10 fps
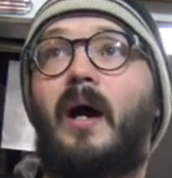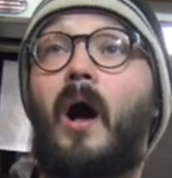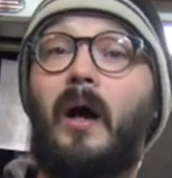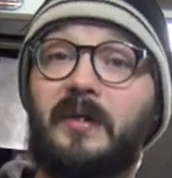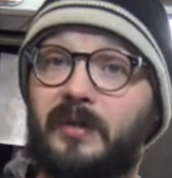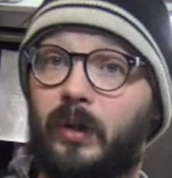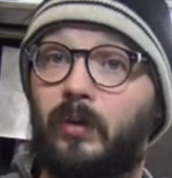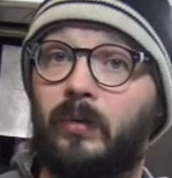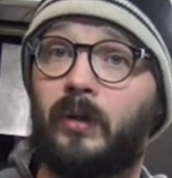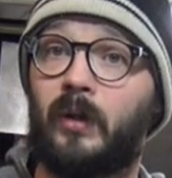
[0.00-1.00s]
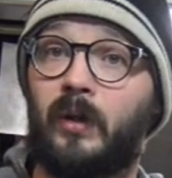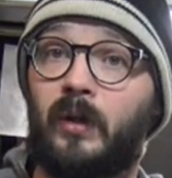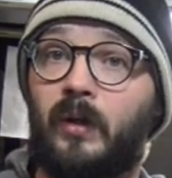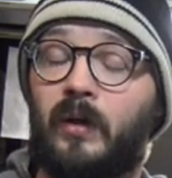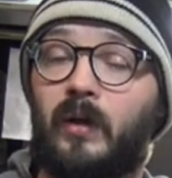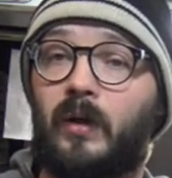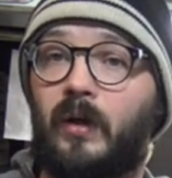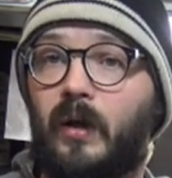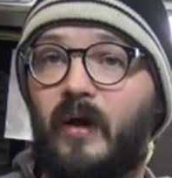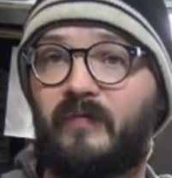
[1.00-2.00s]
Also,
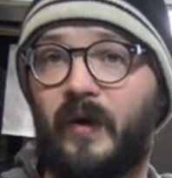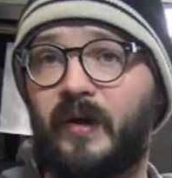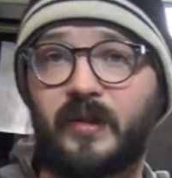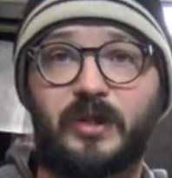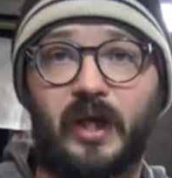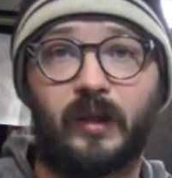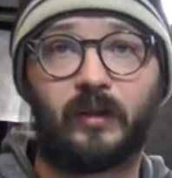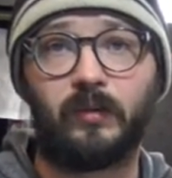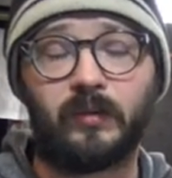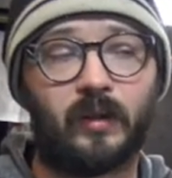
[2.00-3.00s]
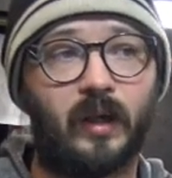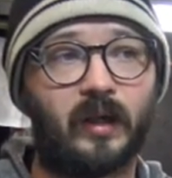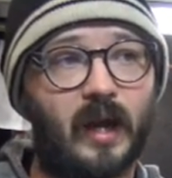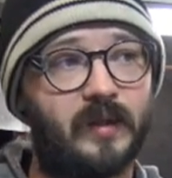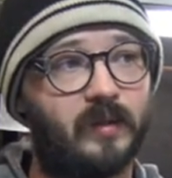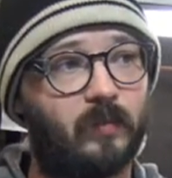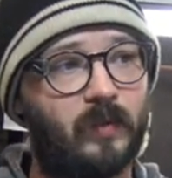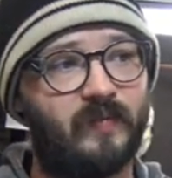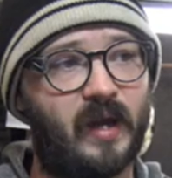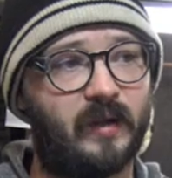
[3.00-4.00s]
a friend of the channel, a guy that
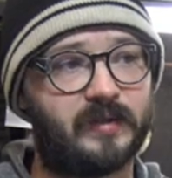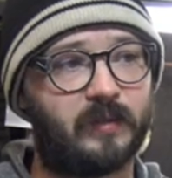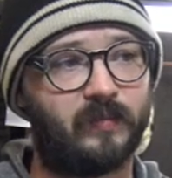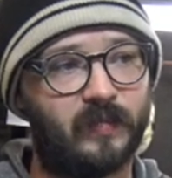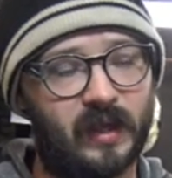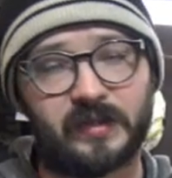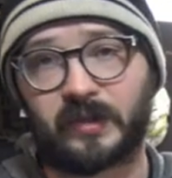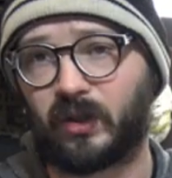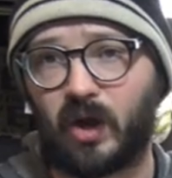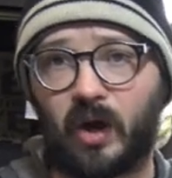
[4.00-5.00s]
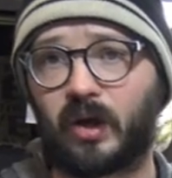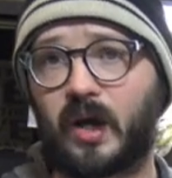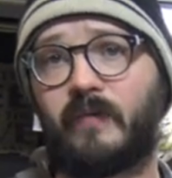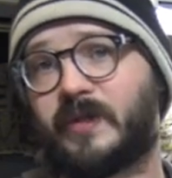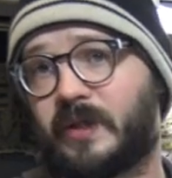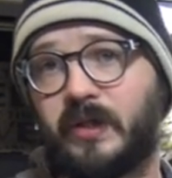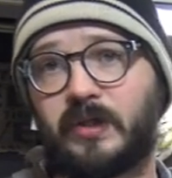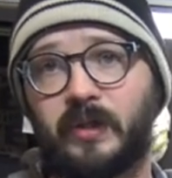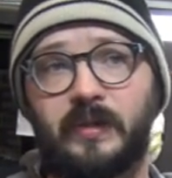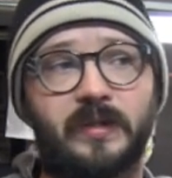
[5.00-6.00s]
we've had some nice long
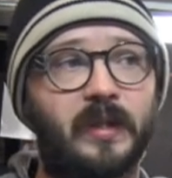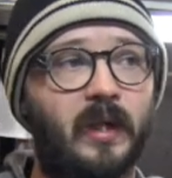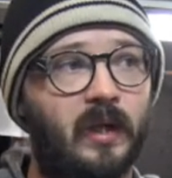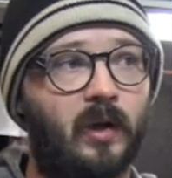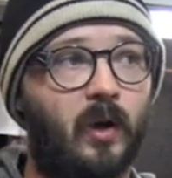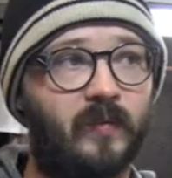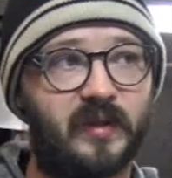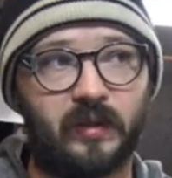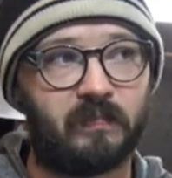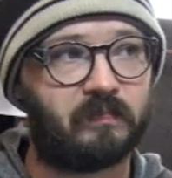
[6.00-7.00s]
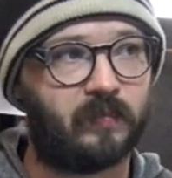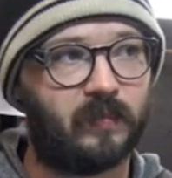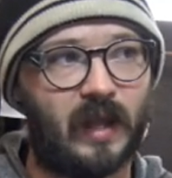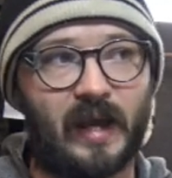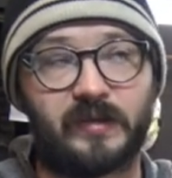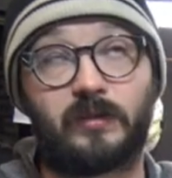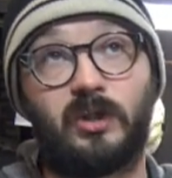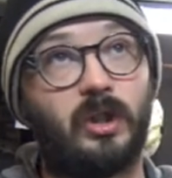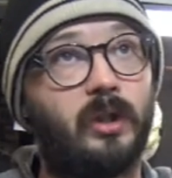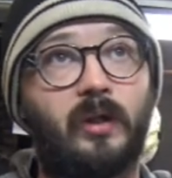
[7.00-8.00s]
conversations over the last
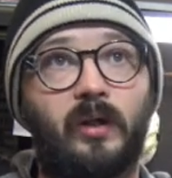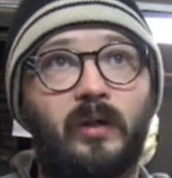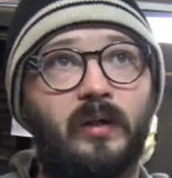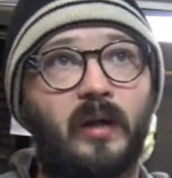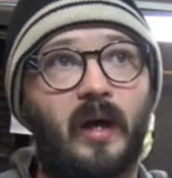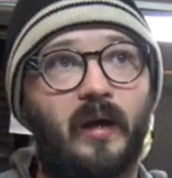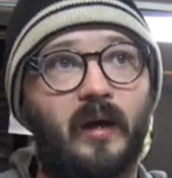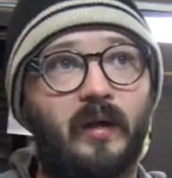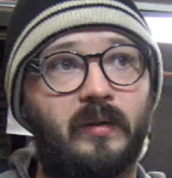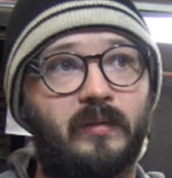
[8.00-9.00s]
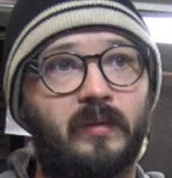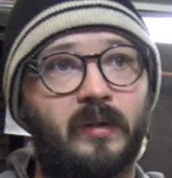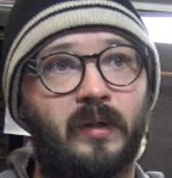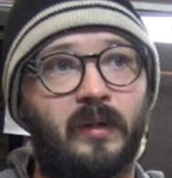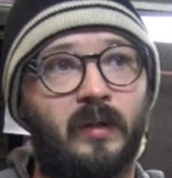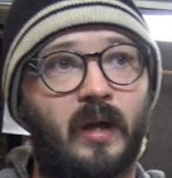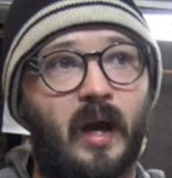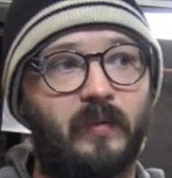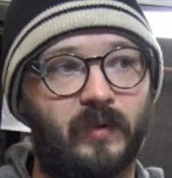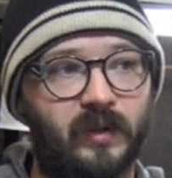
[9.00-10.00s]
year. I
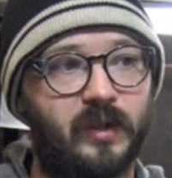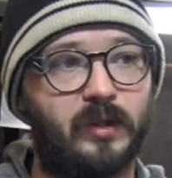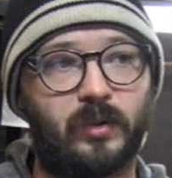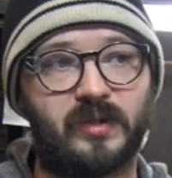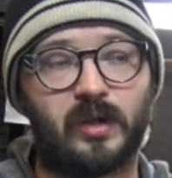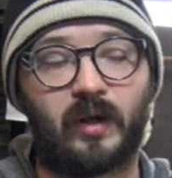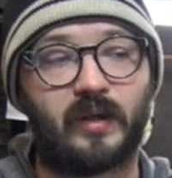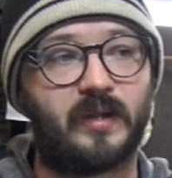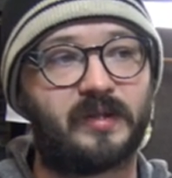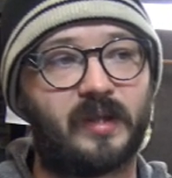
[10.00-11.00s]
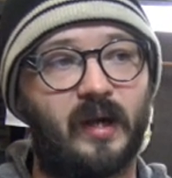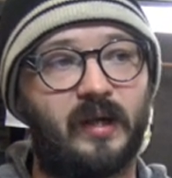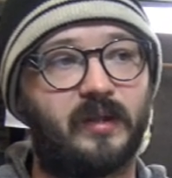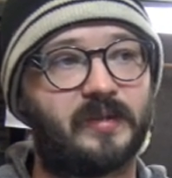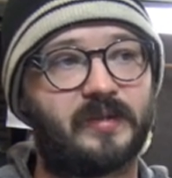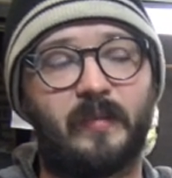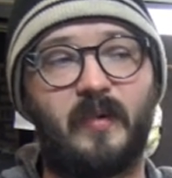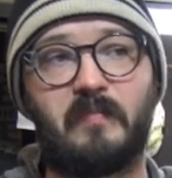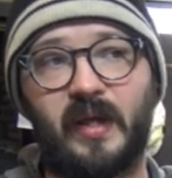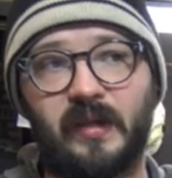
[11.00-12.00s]
really enjoy talking to this guy. He does some
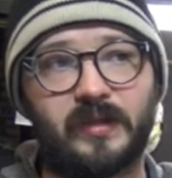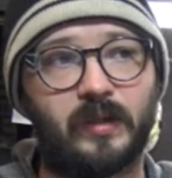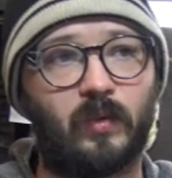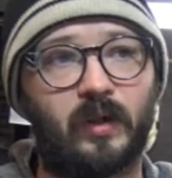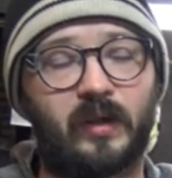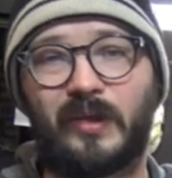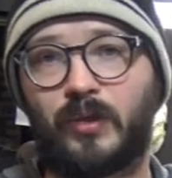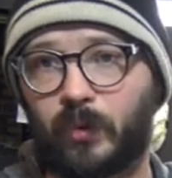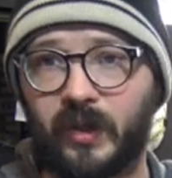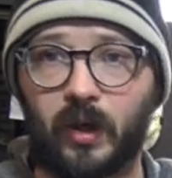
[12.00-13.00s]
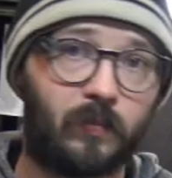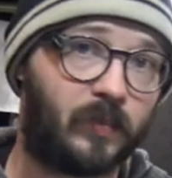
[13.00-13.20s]
amazing work. 3R